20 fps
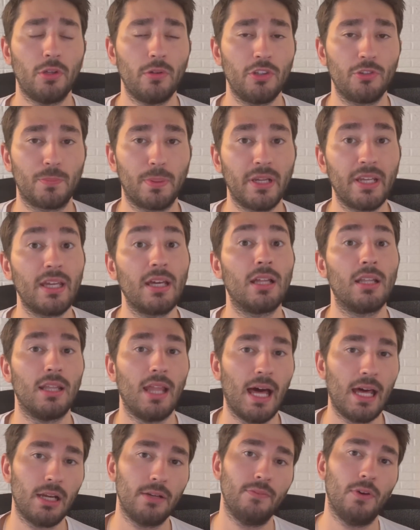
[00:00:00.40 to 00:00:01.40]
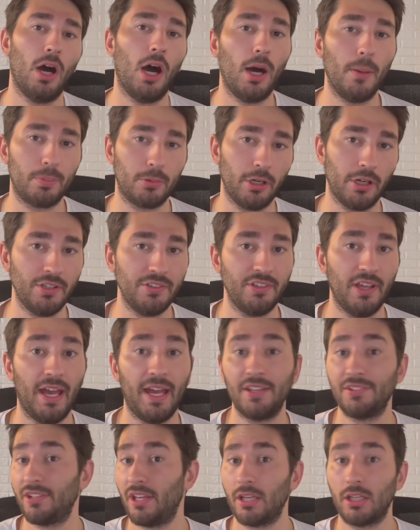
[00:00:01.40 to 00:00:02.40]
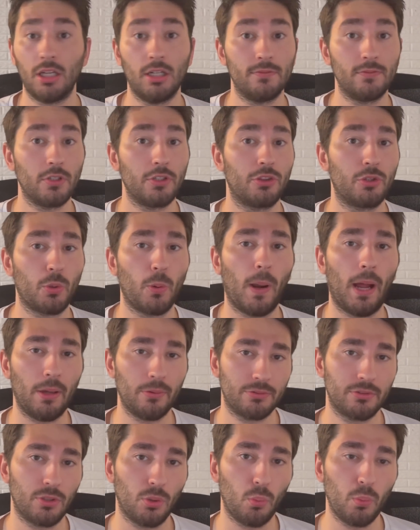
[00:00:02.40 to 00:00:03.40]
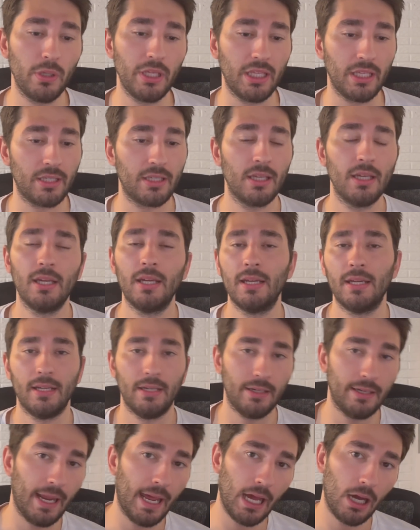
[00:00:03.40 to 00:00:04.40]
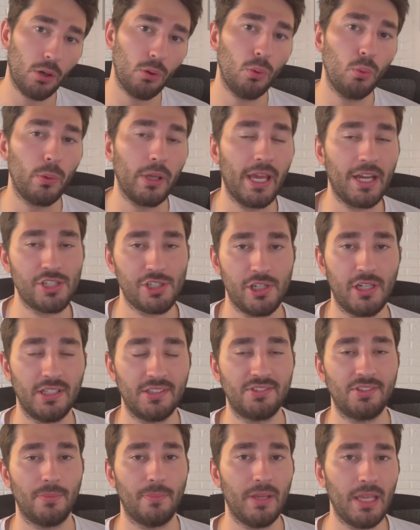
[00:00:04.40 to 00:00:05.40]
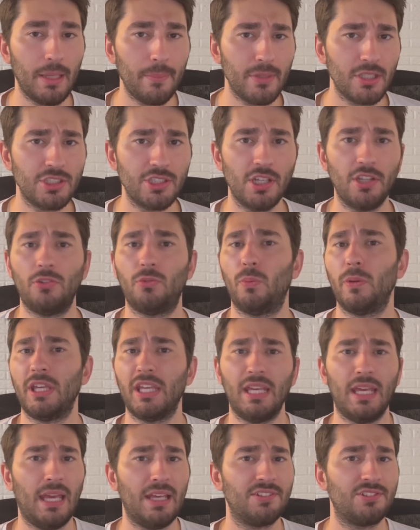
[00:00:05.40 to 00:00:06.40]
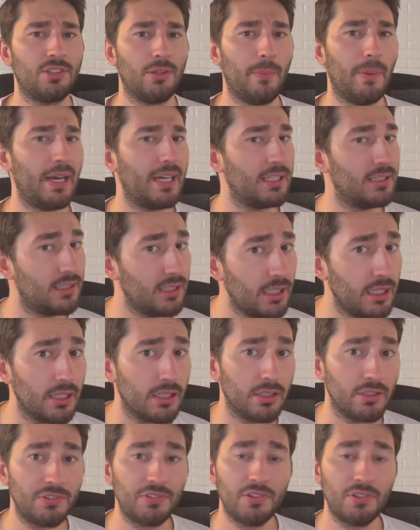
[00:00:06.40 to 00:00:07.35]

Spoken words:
is bringing a lot of upgrades as I covered throughout the week. Now we actually get some images, we get some ideas